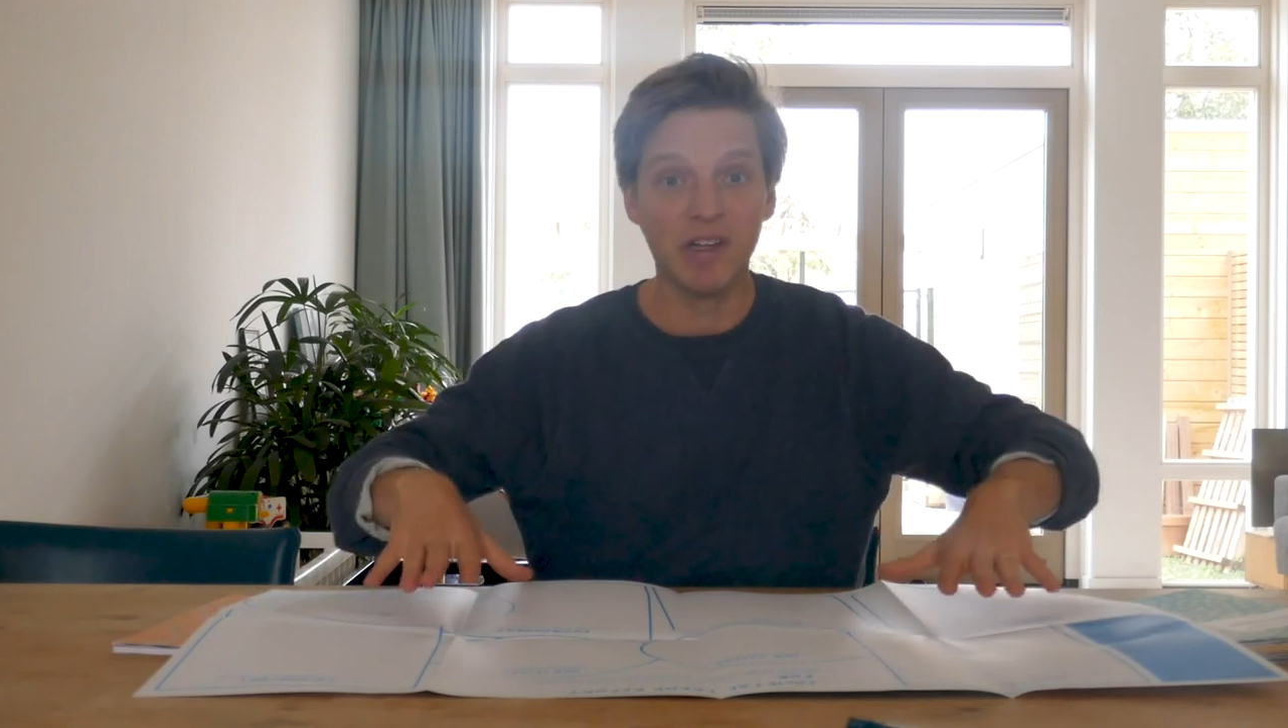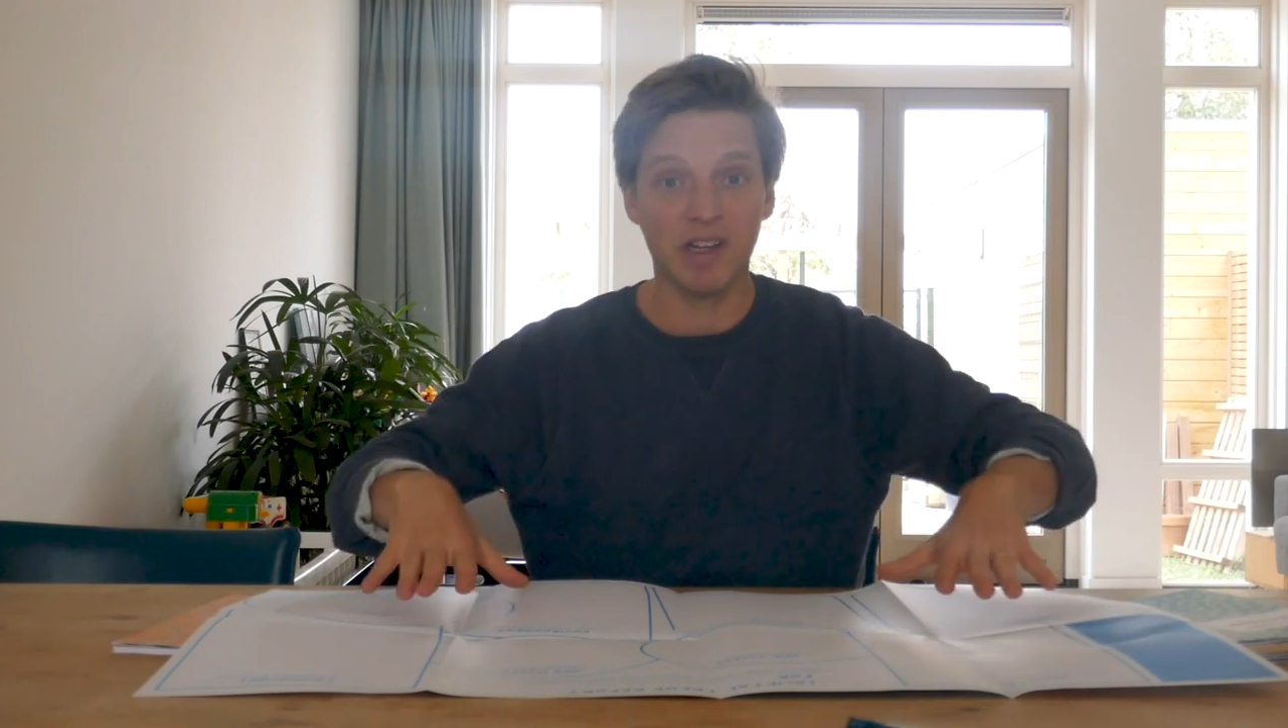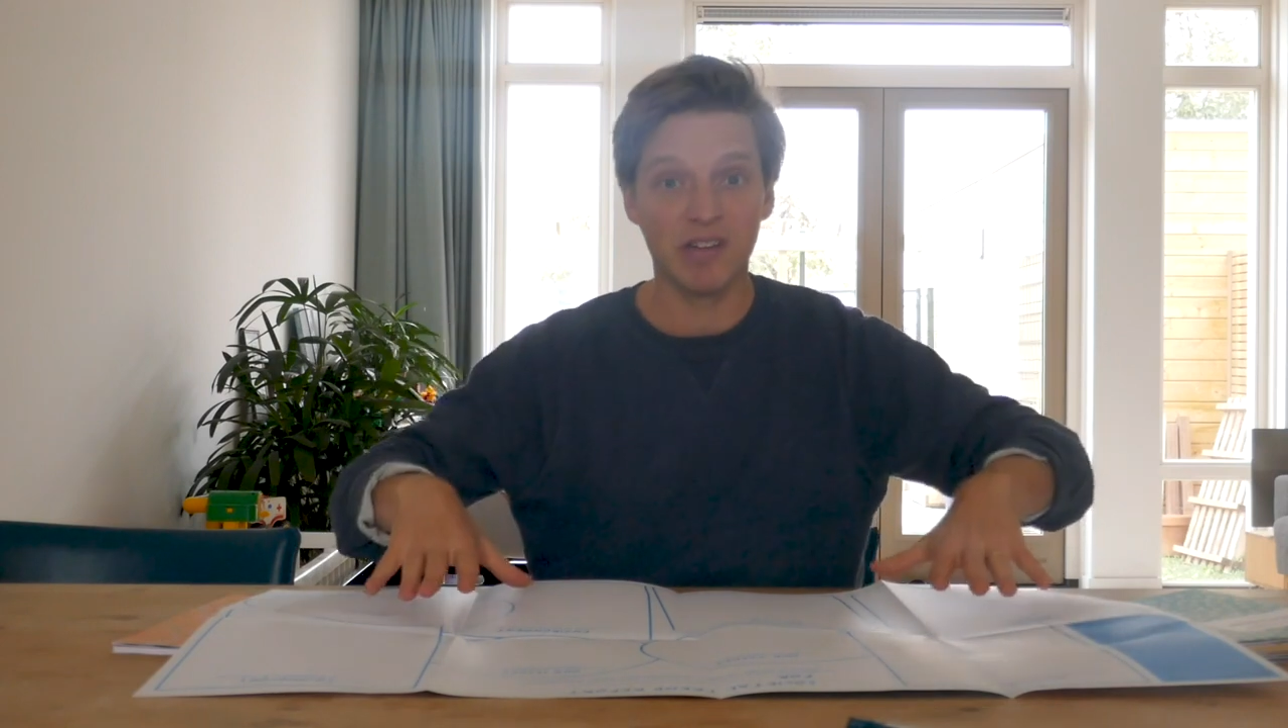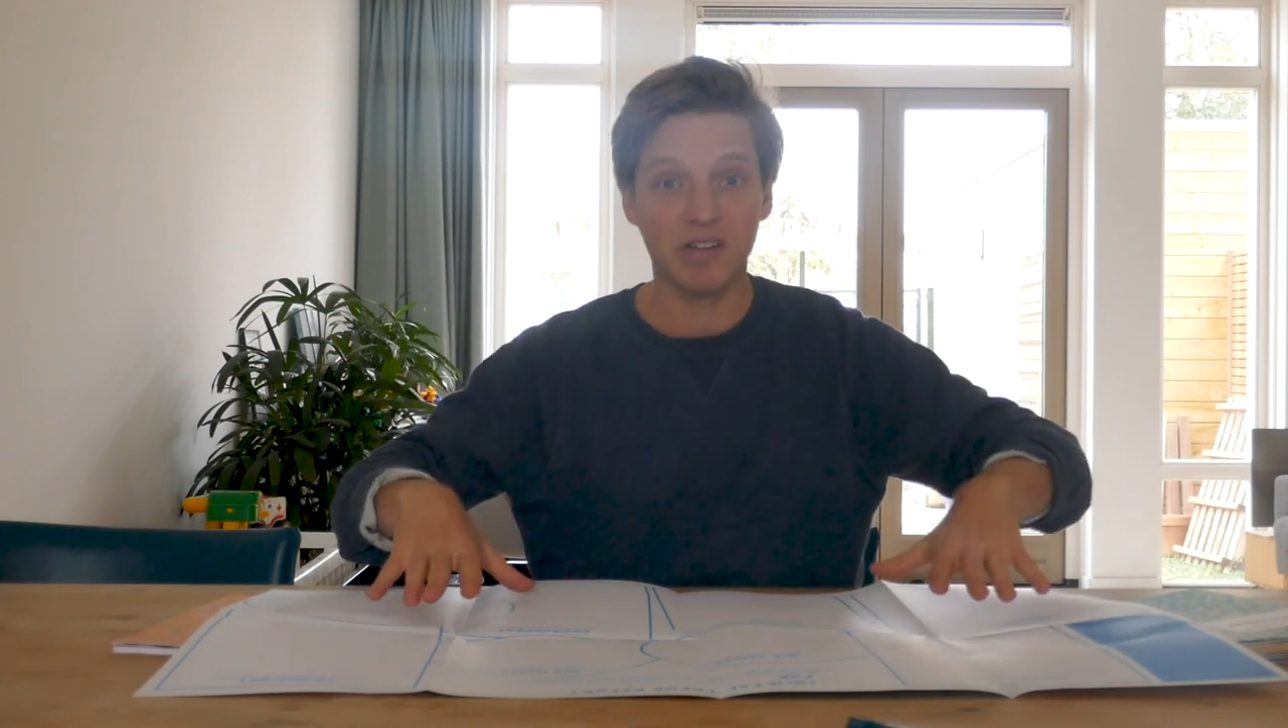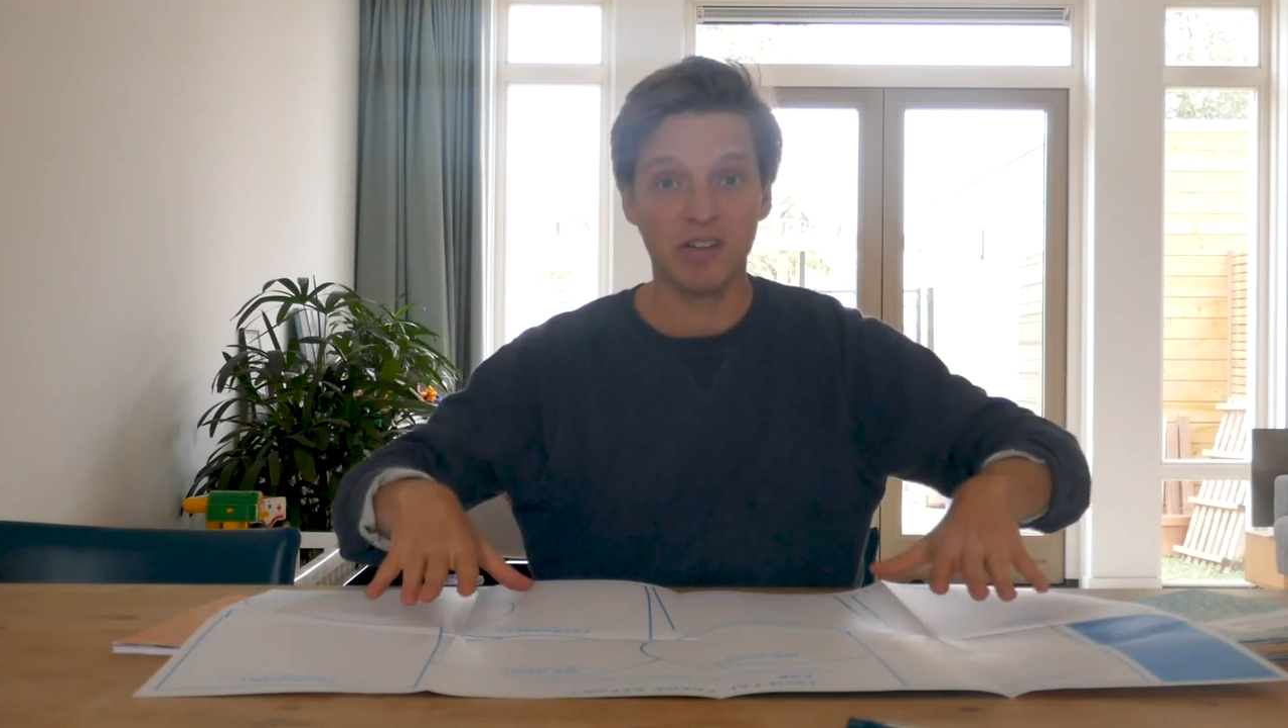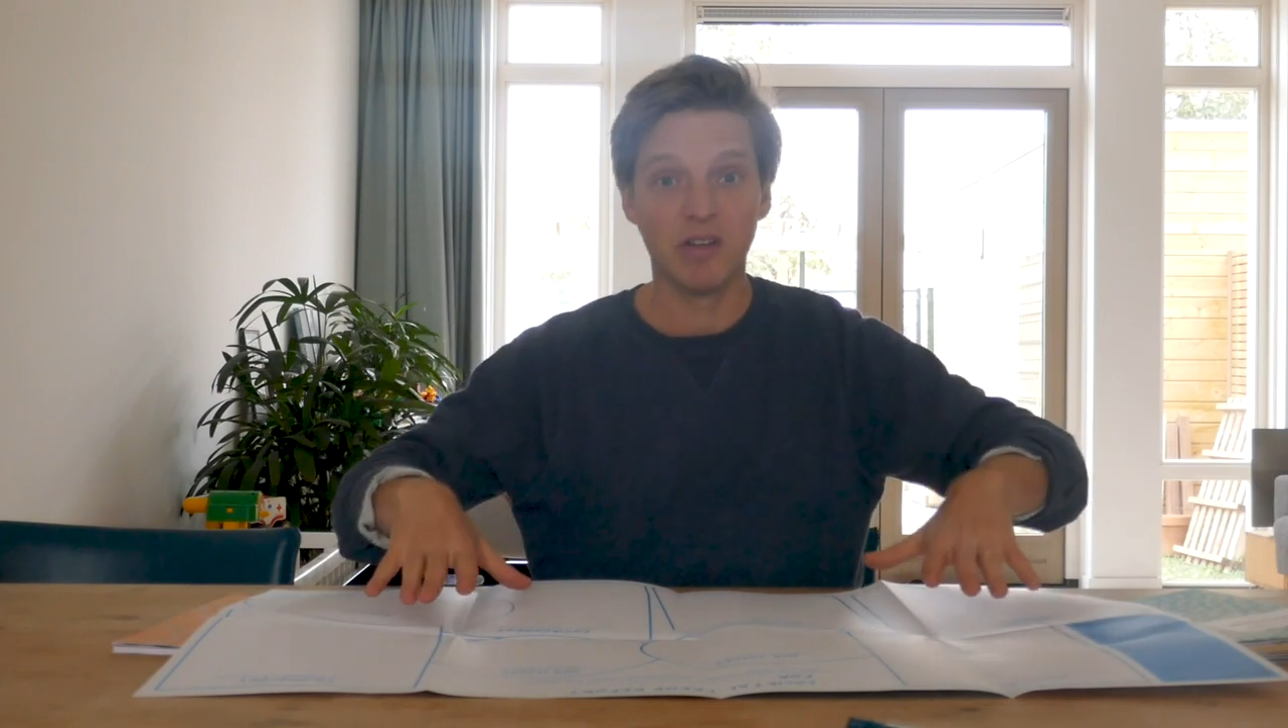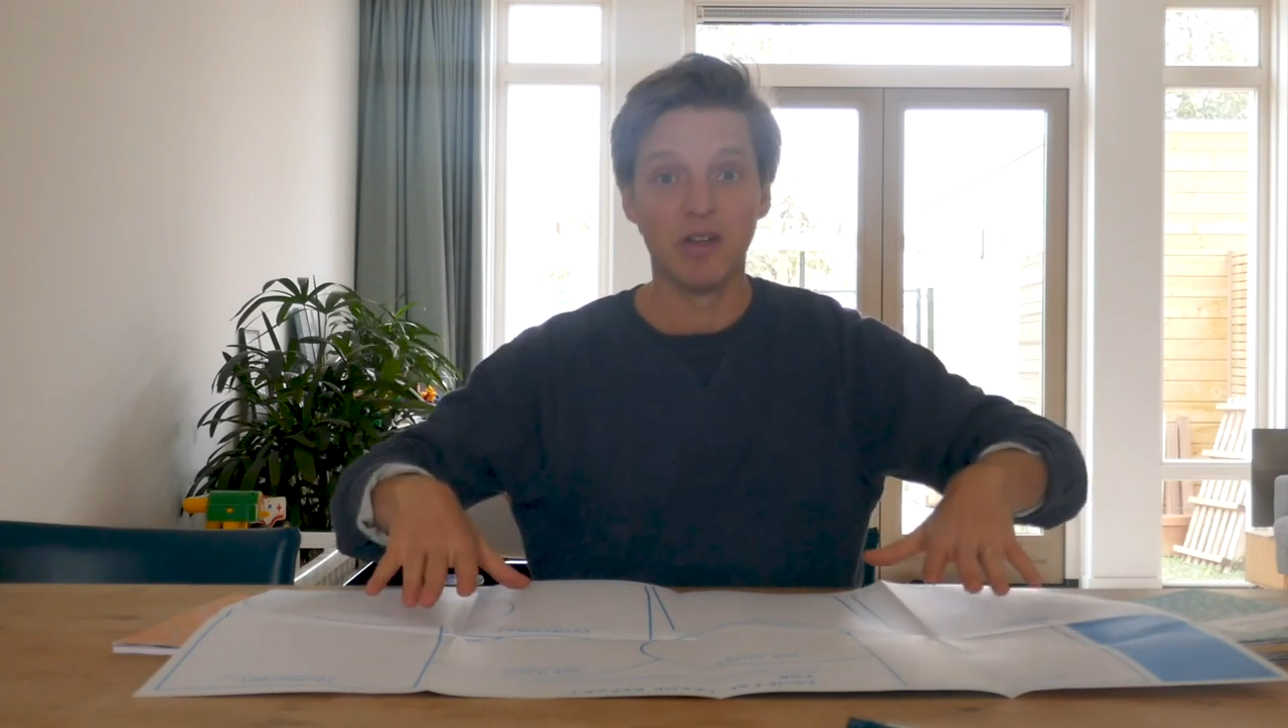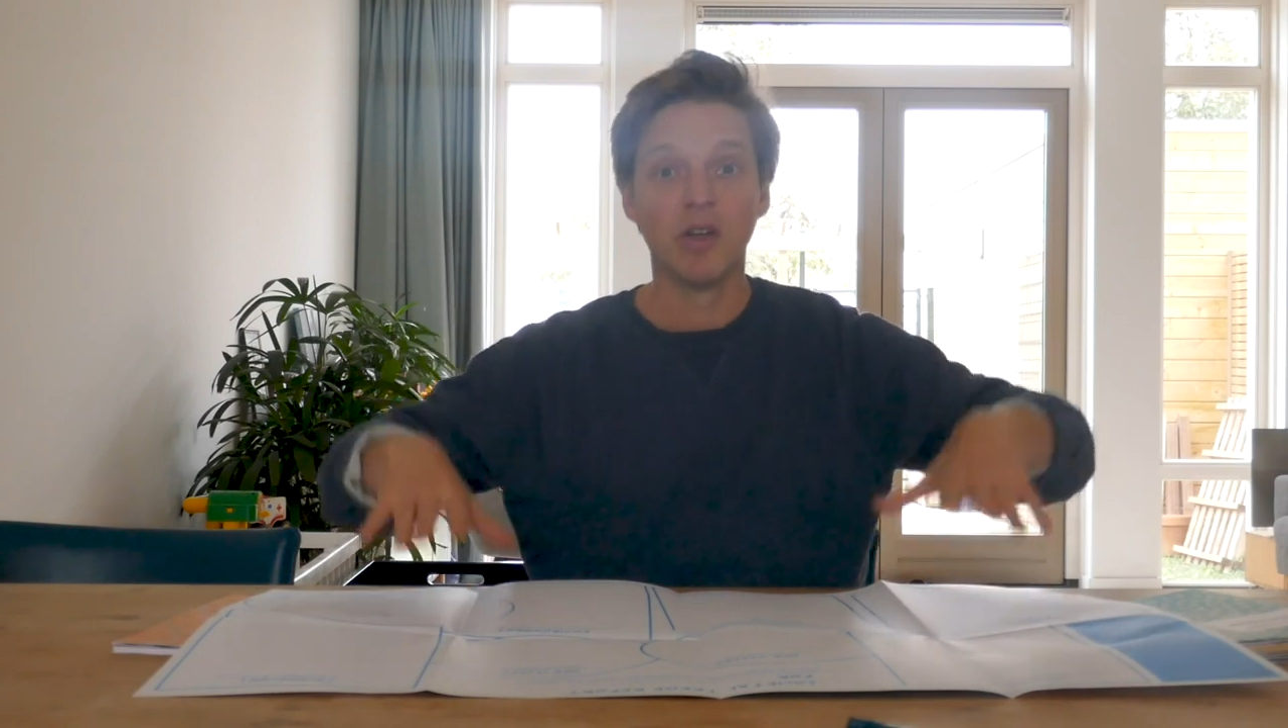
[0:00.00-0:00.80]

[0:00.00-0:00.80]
this